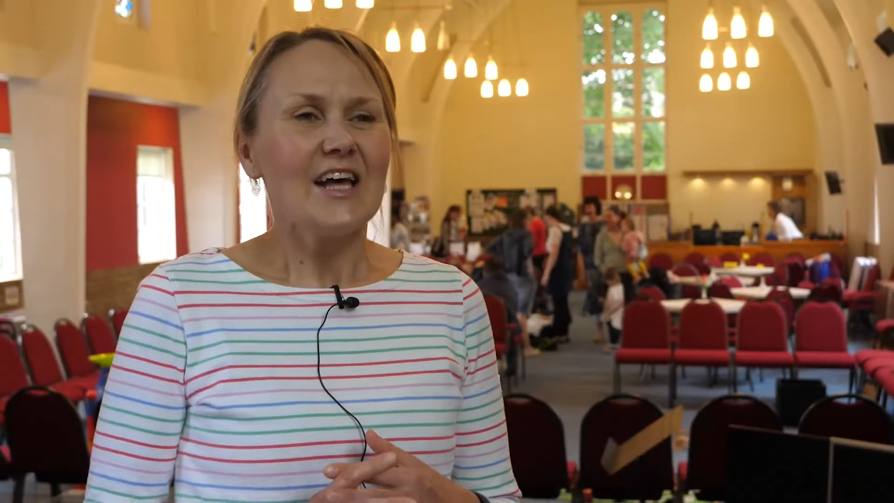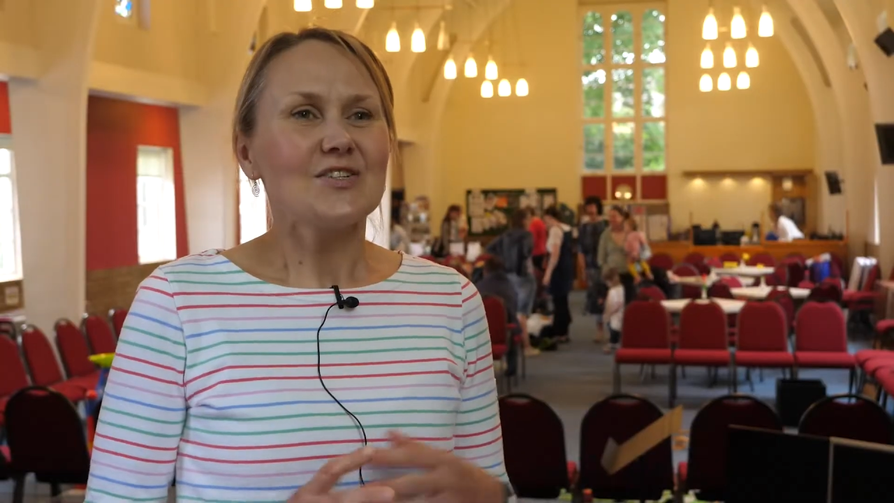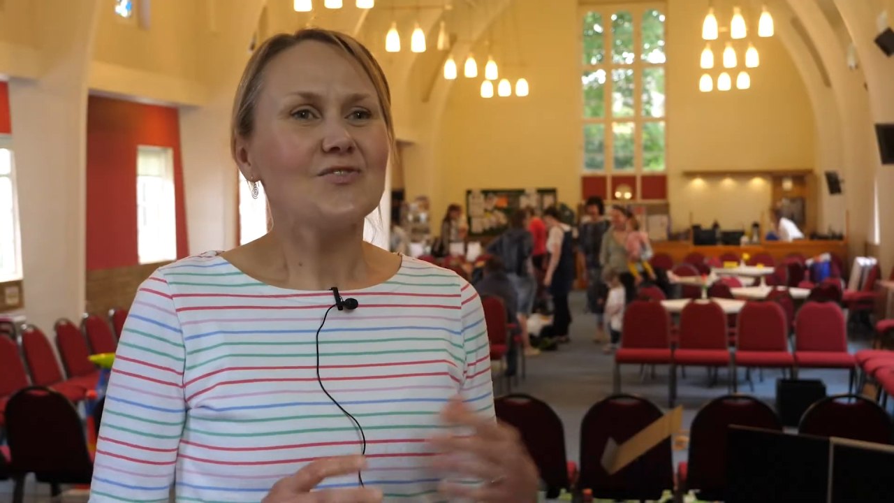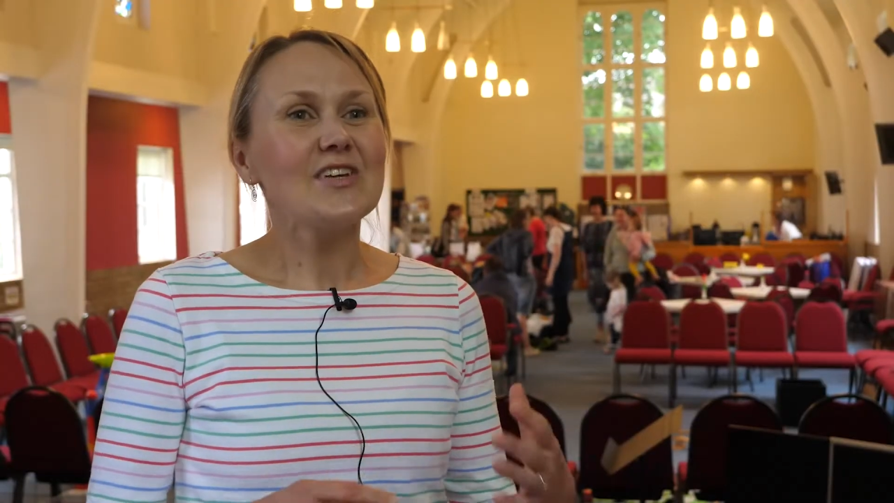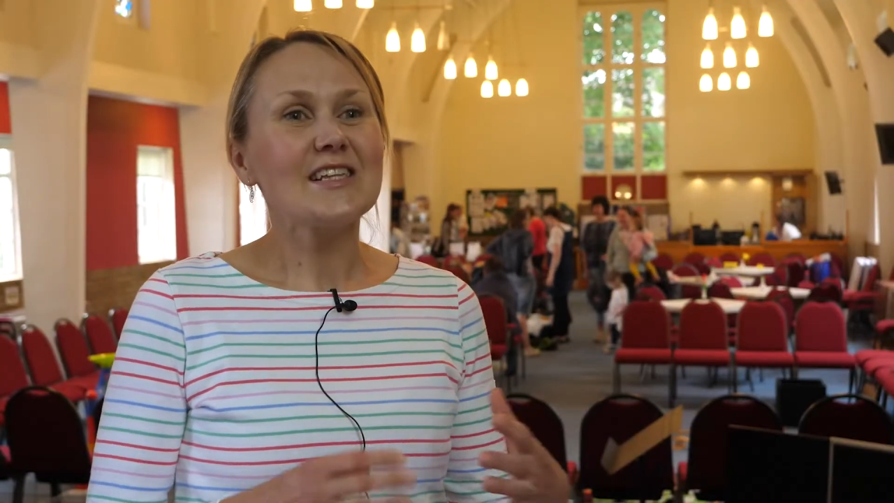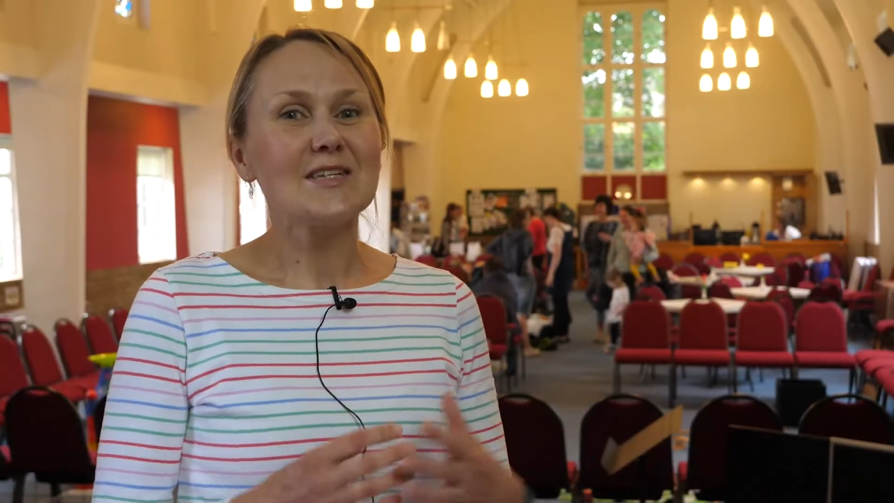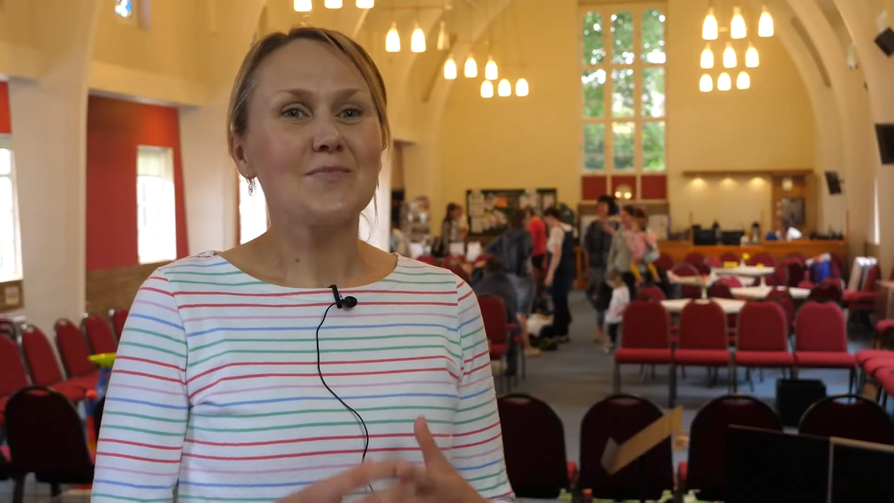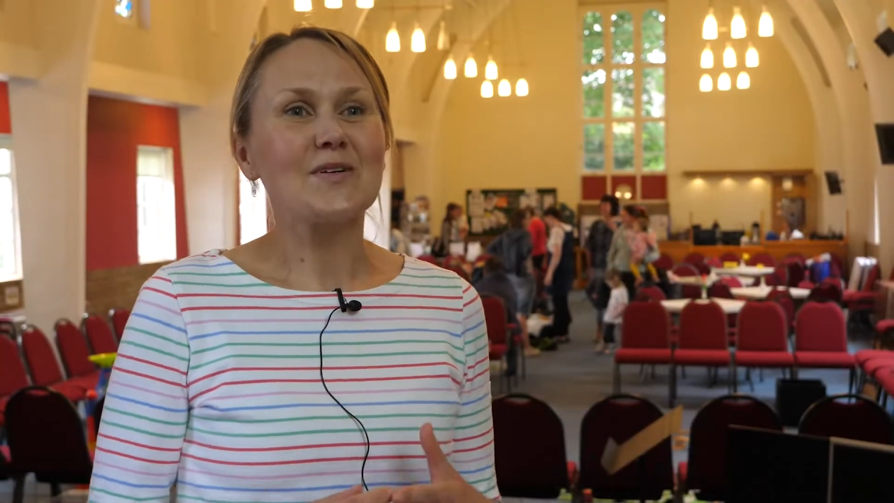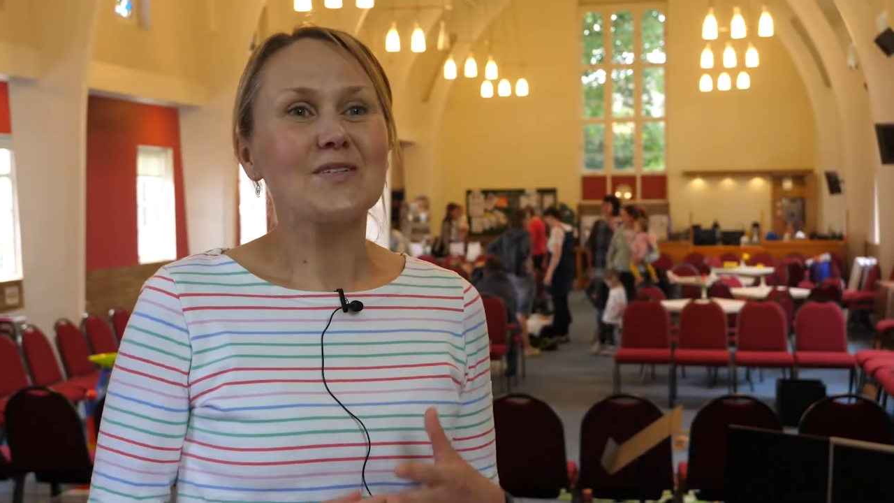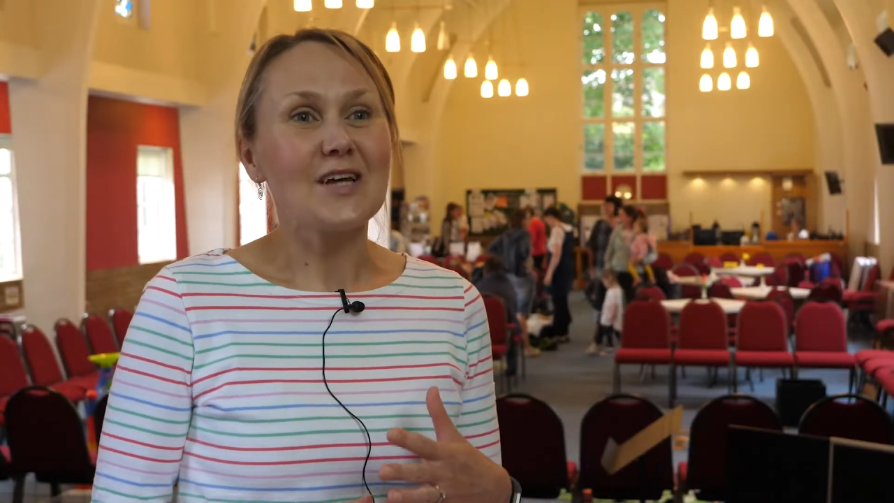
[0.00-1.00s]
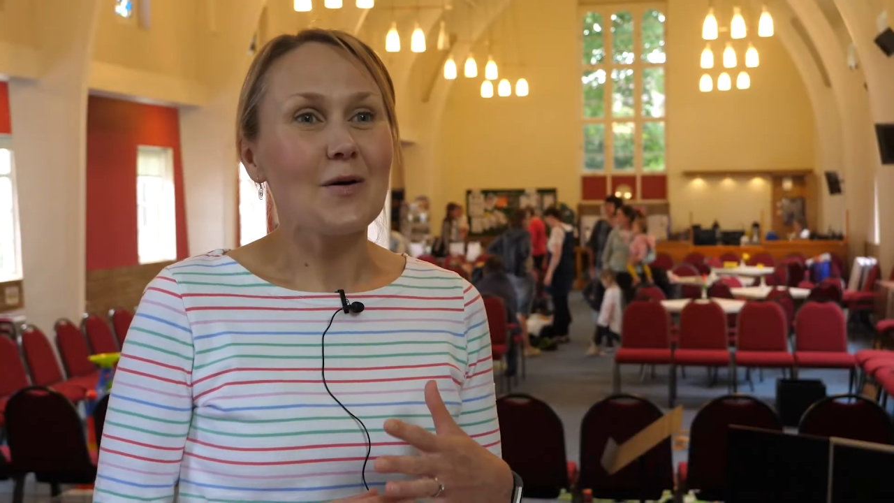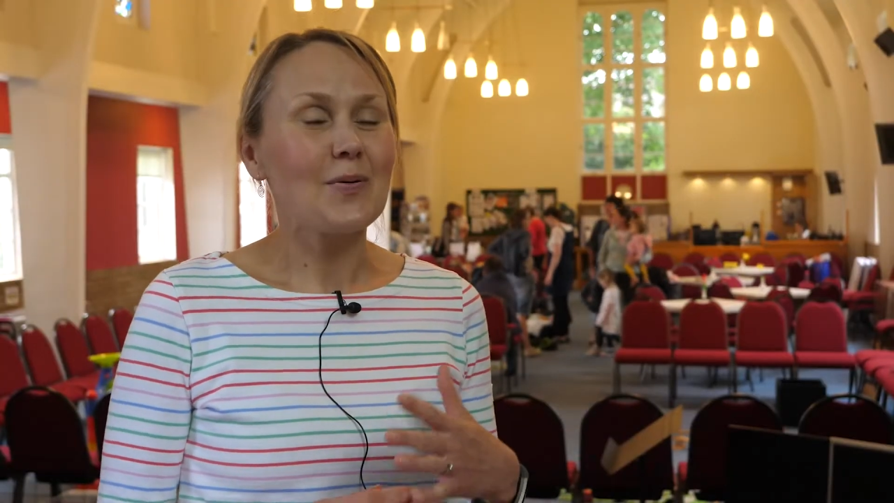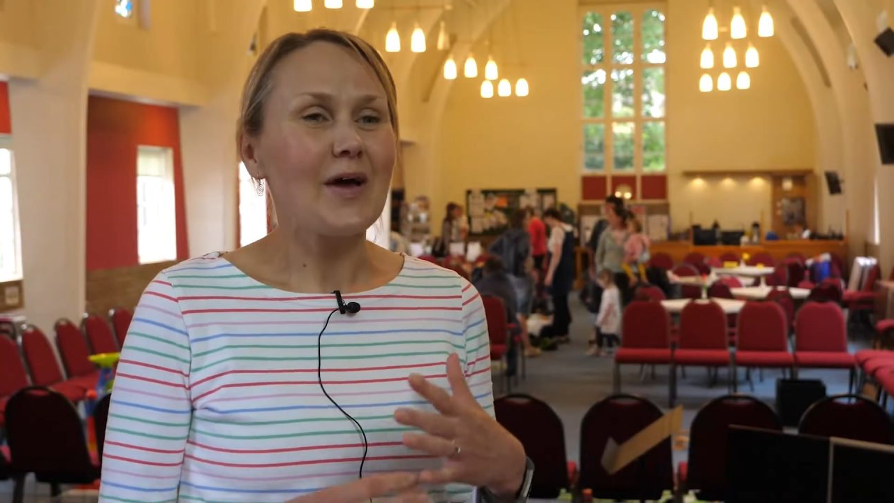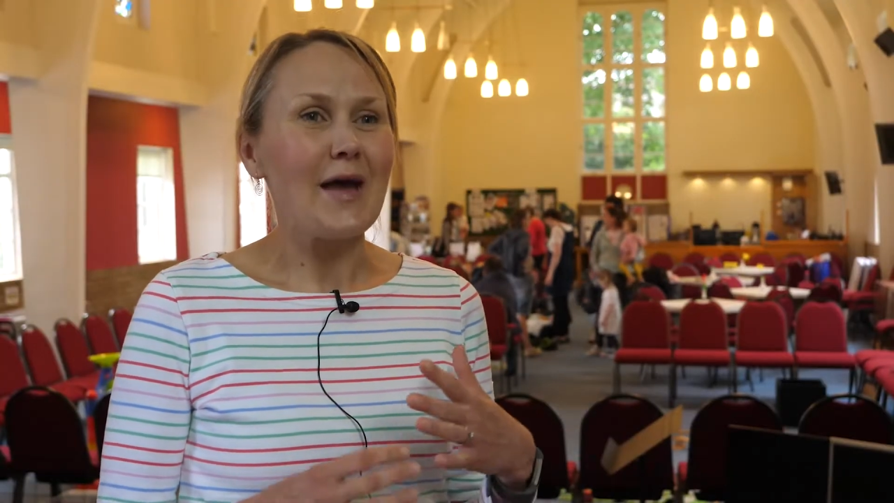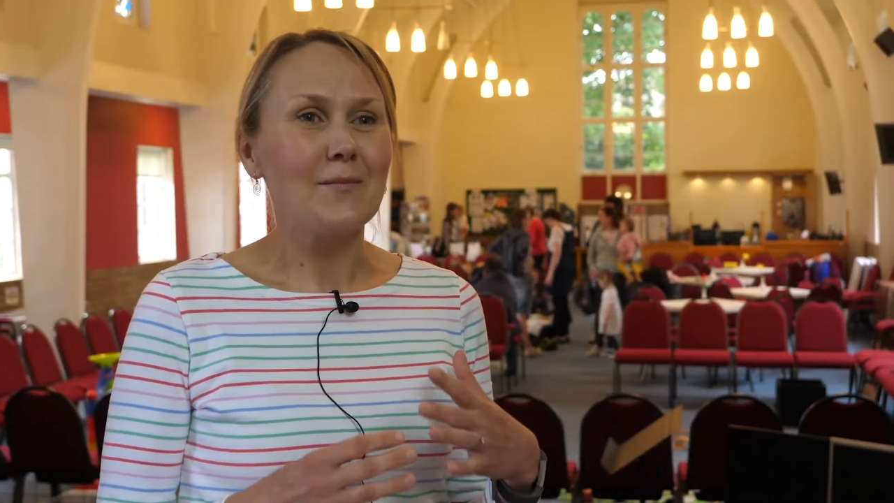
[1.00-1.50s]
So really to build up
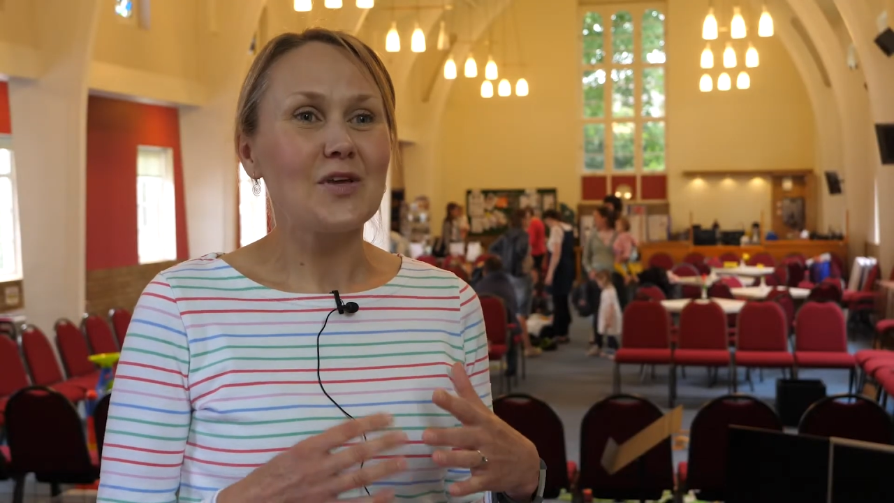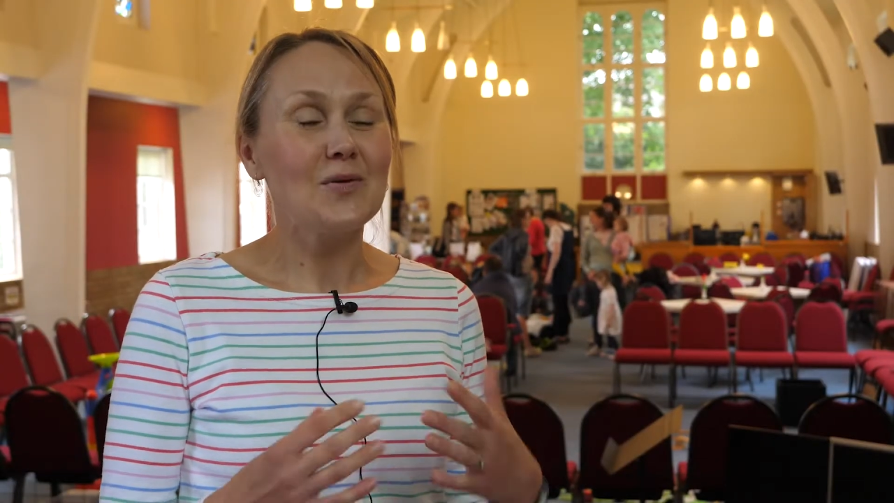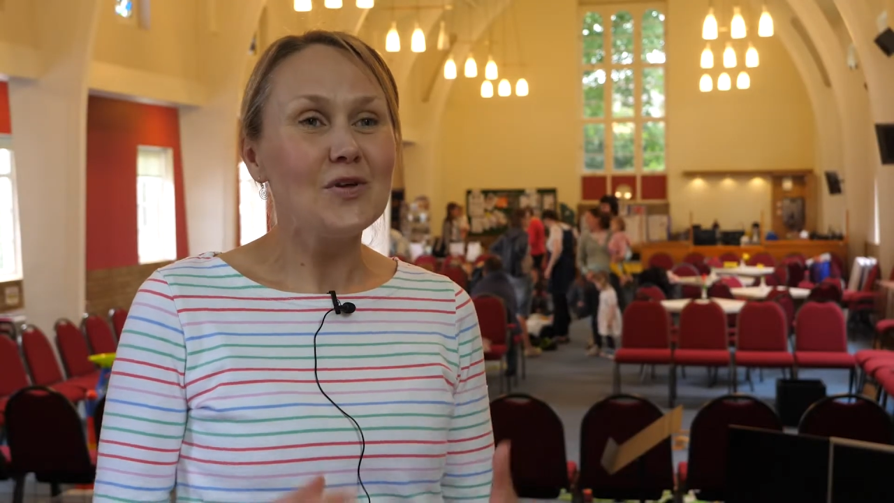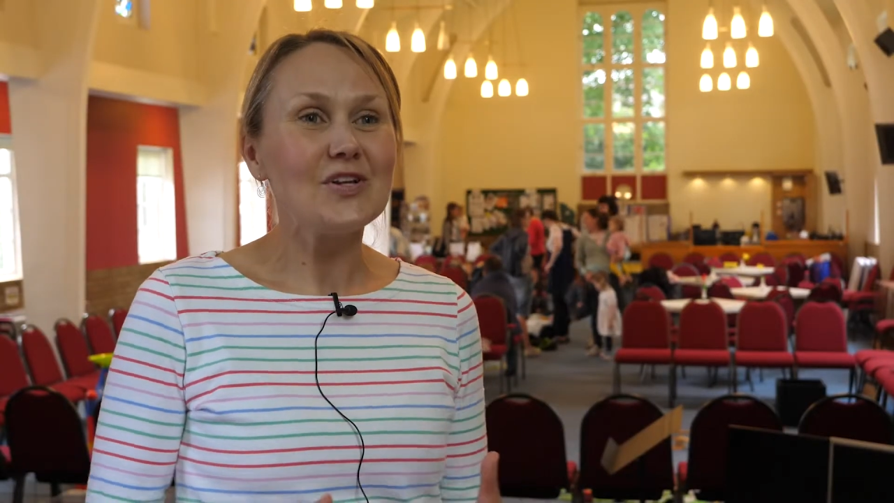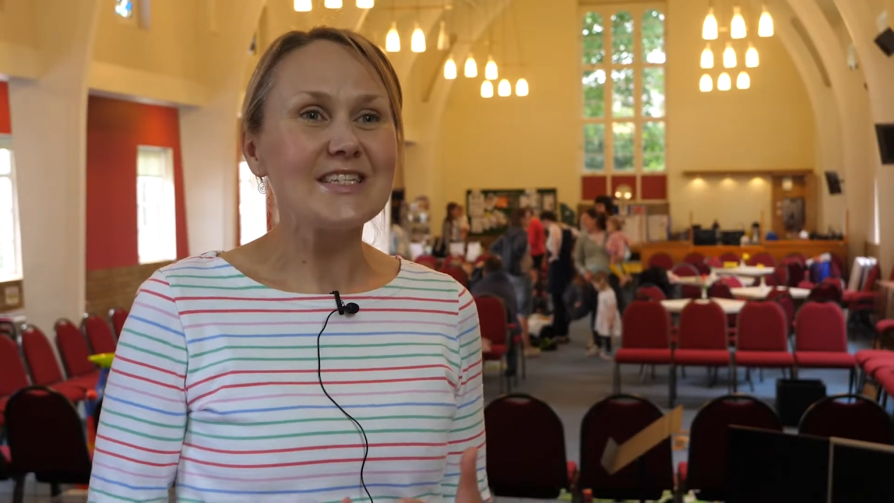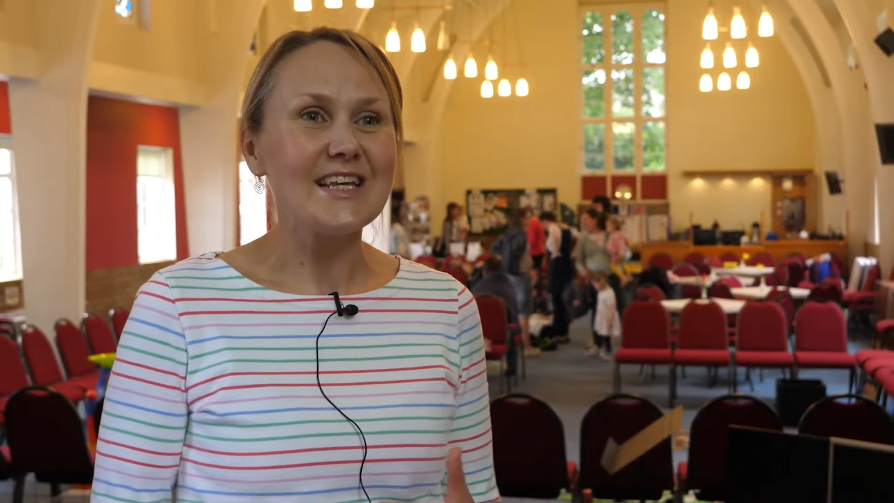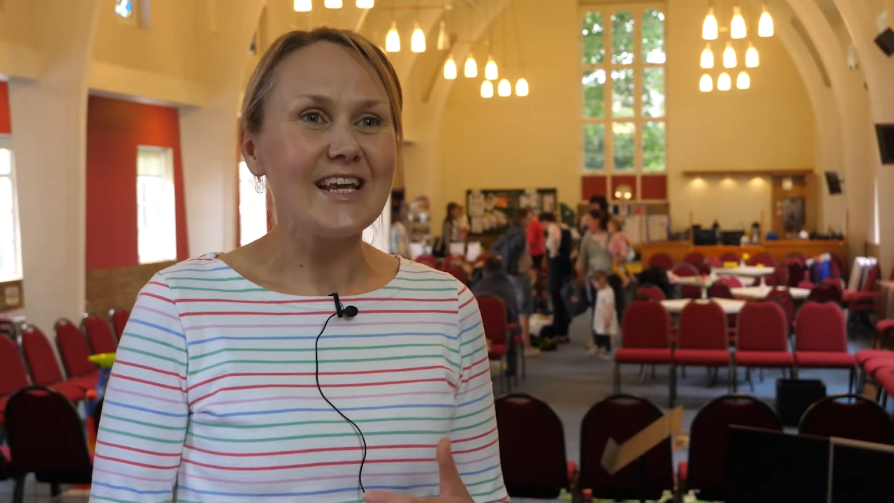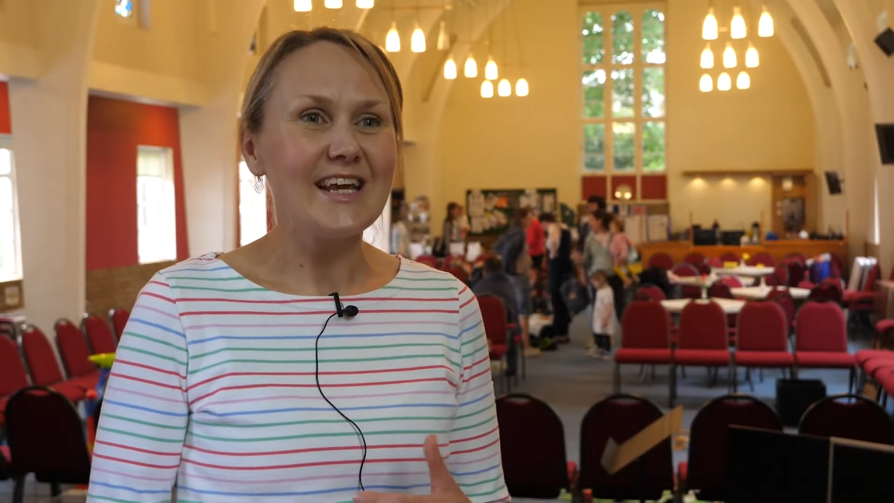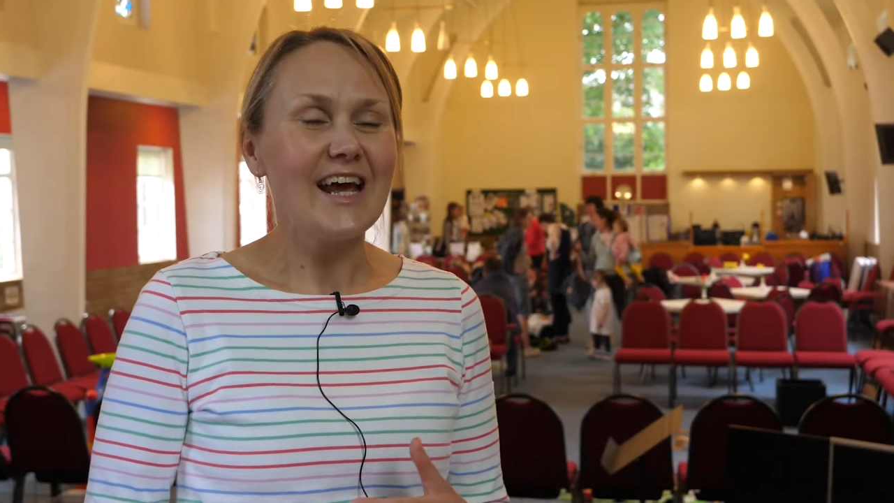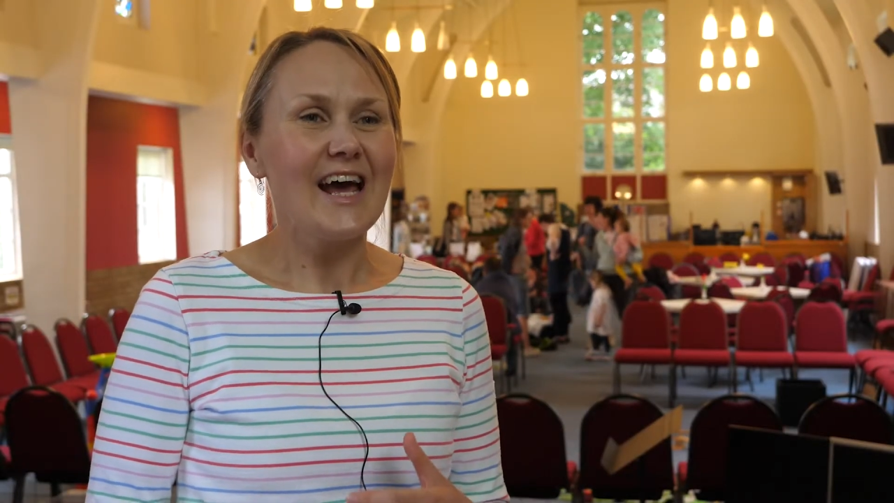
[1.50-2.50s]
community